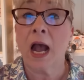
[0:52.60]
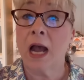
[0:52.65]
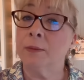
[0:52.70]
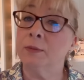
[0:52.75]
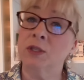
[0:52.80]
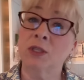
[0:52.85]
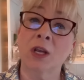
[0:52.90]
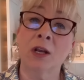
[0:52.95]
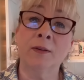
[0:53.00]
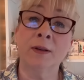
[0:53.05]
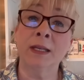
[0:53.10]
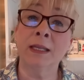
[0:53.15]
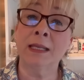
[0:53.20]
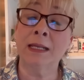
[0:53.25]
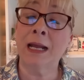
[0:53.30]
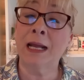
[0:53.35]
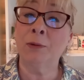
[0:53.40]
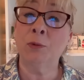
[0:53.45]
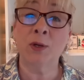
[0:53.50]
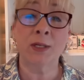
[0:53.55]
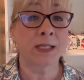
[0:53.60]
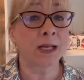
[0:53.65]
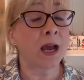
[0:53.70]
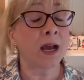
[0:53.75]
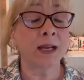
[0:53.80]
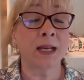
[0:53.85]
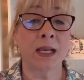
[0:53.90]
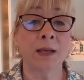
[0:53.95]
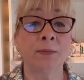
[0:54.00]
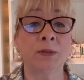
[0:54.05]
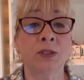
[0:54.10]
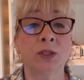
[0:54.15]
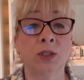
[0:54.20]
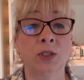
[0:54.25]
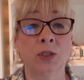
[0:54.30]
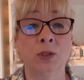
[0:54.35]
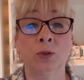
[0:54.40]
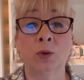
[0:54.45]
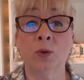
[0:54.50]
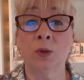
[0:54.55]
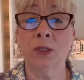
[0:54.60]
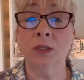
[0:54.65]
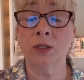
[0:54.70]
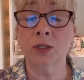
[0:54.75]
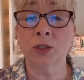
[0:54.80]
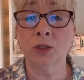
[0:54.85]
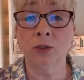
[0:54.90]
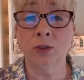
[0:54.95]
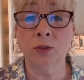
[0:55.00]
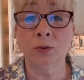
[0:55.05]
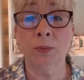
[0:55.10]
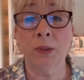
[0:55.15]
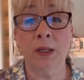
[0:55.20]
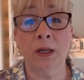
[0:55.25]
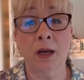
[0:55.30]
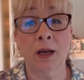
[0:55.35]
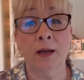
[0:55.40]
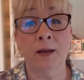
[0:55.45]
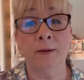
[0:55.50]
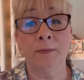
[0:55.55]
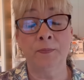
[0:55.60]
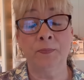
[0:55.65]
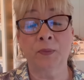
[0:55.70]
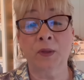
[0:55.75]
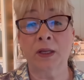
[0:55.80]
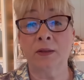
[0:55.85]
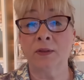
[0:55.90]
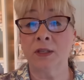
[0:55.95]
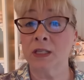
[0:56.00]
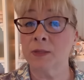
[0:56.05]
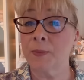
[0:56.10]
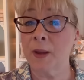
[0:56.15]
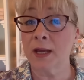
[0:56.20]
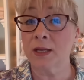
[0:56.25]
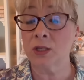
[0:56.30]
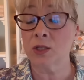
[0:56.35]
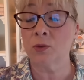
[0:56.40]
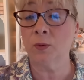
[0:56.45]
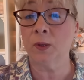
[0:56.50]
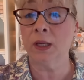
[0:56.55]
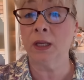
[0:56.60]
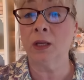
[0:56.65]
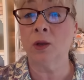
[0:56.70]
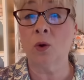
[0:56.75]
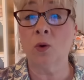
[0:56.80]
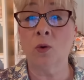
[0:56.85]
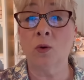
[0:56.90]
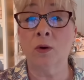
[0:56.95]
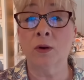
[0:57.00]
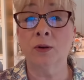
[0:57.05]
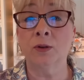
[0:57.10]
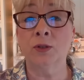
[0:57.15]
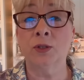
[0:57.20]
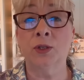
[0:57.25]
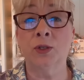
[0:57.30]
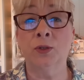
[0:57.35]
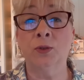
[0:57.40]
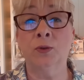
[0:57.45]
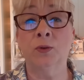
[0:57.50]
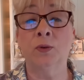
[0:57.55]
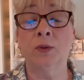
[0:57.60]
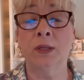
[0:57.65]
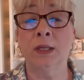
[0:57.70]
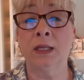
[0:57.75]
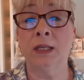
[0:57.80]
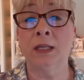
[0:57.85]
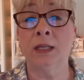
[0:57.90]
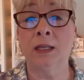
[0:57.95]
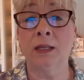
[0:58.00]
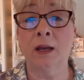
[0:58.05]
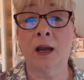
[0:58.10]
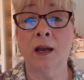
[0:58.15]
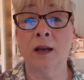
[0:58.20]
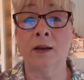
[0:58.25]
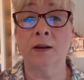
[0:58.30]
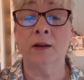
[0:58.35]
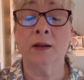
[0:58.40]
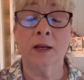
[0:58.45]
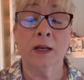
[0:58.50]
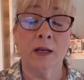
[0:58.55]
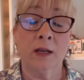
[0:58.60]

I'm sorry that I was not able to do QuiltTube um, this past week or do the uh,